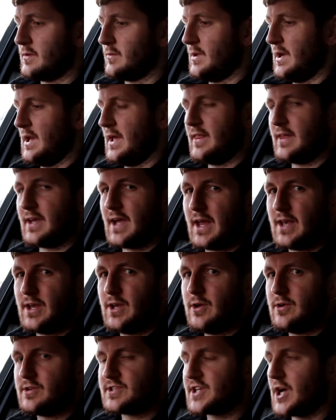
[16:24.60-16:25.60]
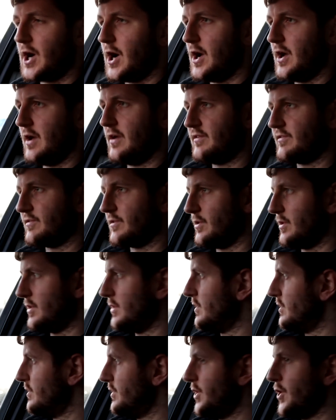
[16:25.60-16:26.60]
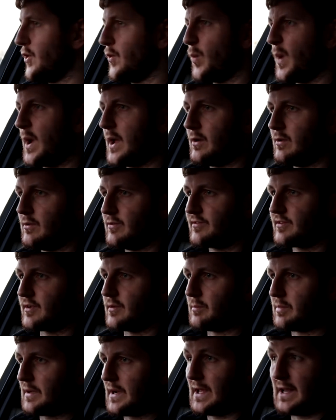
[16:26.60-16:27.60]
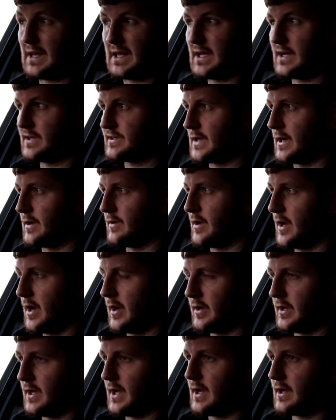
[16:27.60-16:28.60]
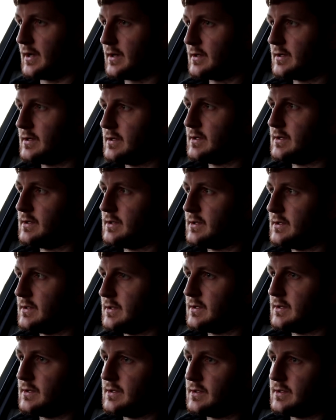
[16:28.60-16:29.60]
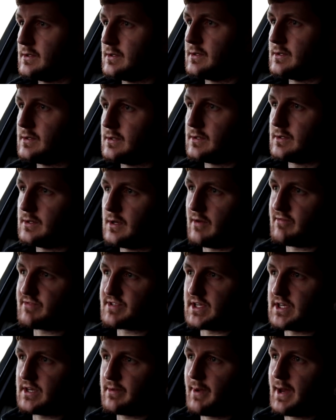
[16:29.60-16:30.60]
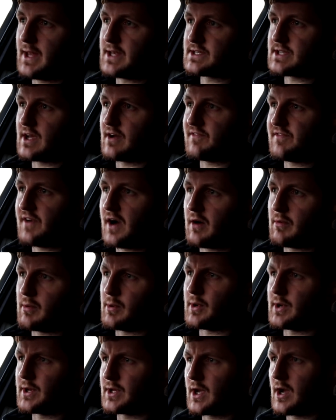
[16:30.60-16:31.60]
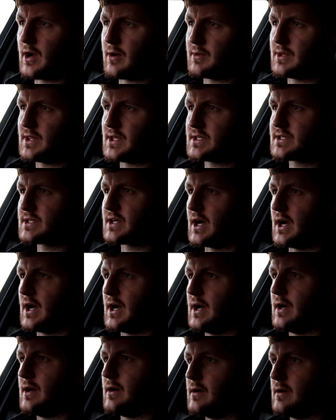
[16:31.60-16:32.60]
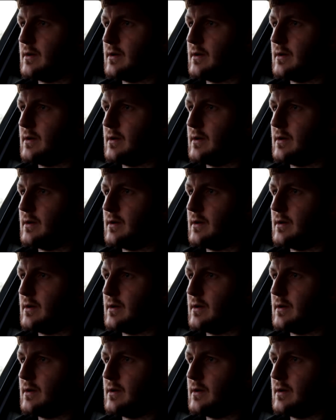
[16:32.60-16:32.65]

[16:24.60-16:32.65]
We'll either get new tyres or new wheels completely, I don't know yet. Obviously it depends how far we want to go with this car.